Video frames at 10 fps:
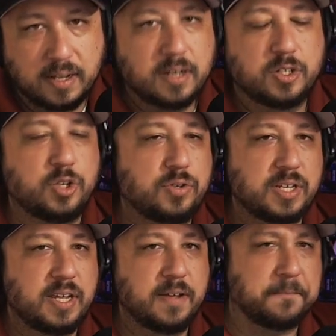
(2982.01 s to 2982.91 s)
Do you see
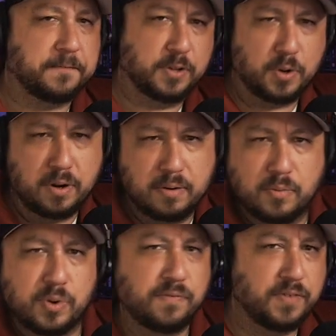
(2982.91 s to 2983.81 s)
him flirting
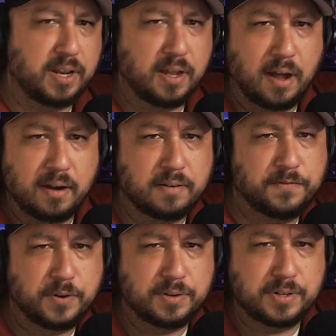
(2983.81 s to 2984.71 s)
with videographers